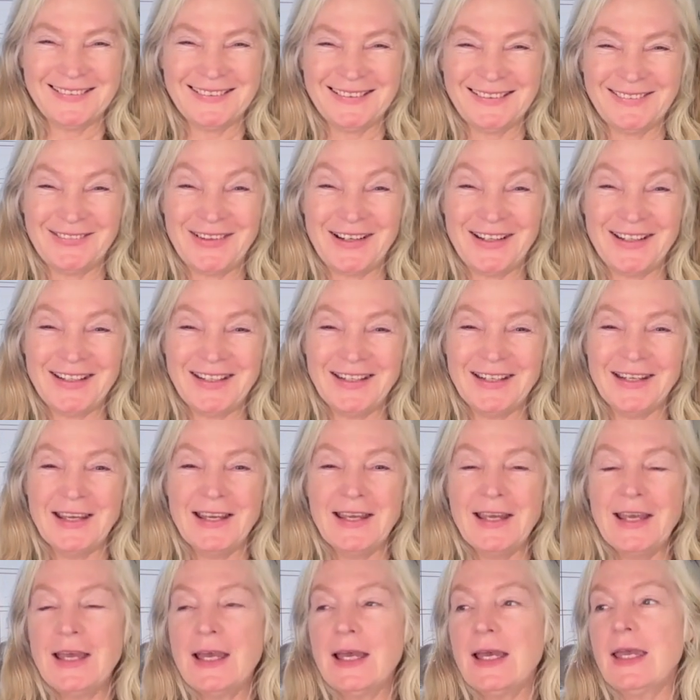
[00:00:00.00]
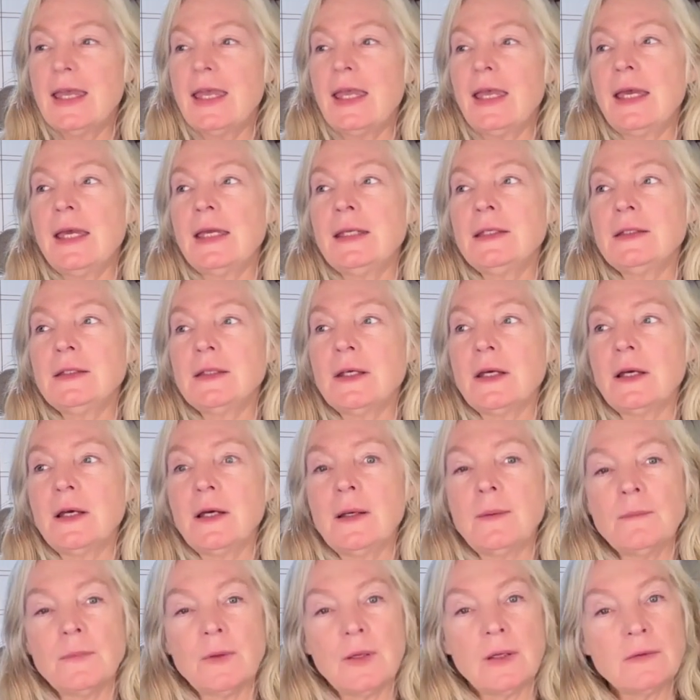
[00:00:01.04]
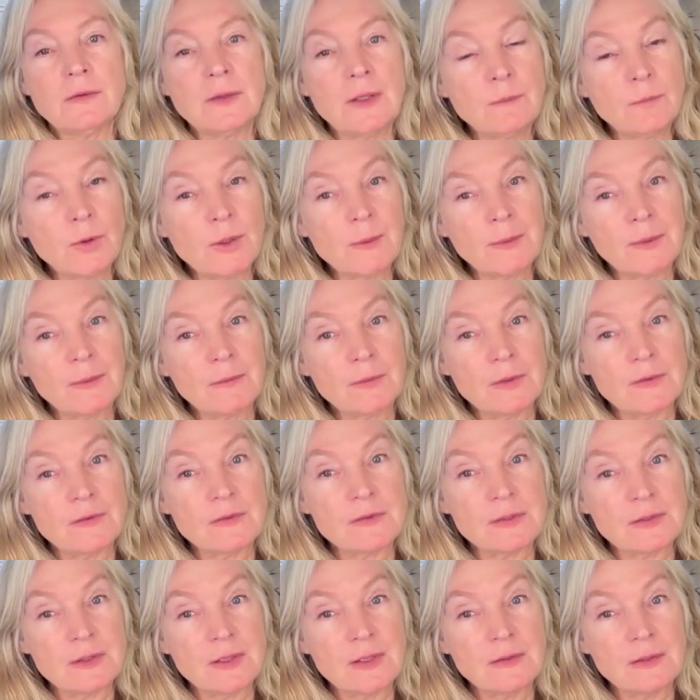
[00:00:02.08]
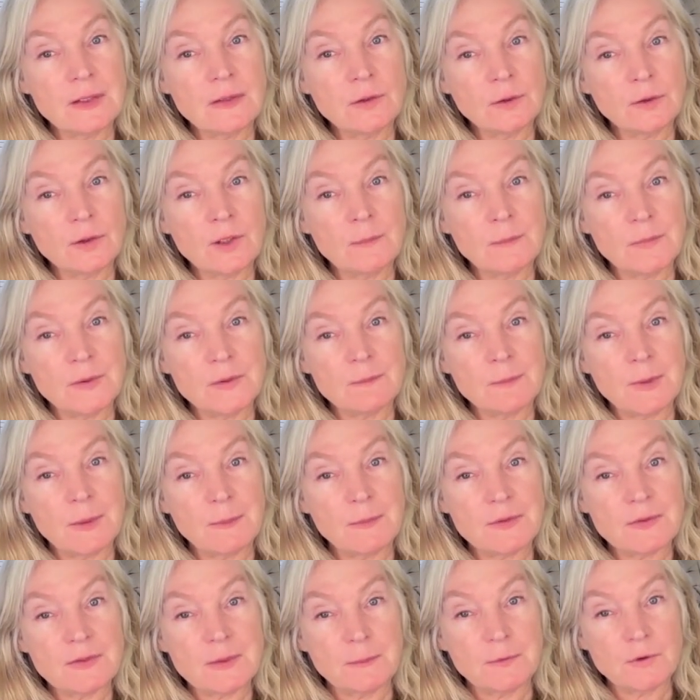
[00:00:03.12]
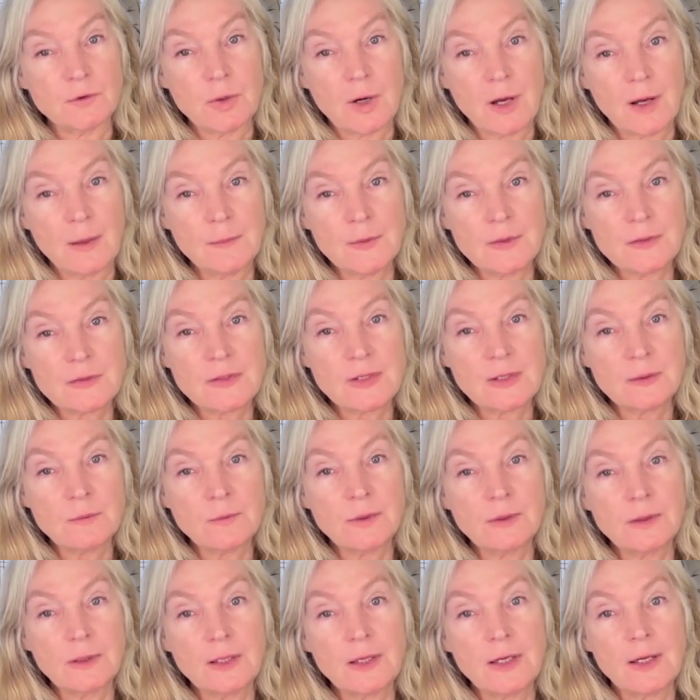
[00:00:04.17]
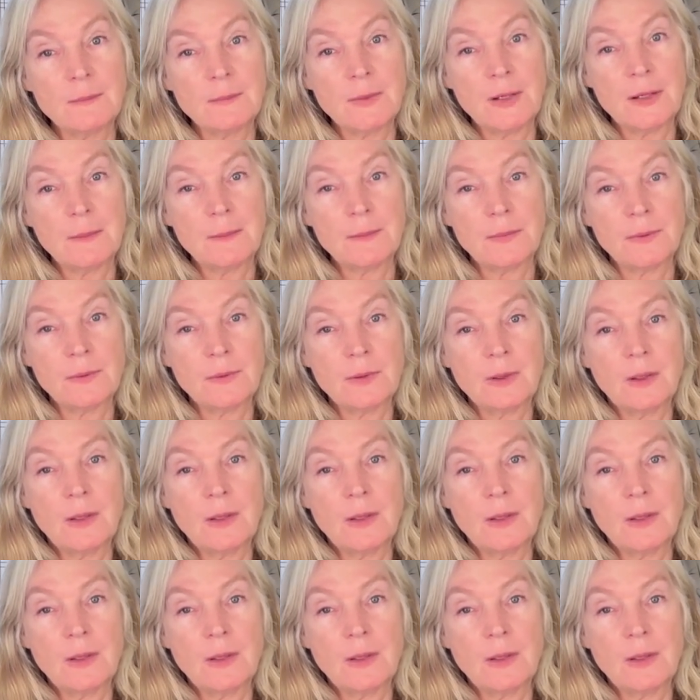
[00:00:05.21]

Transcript: All right. And then there can be maybe some traumas that want to come up.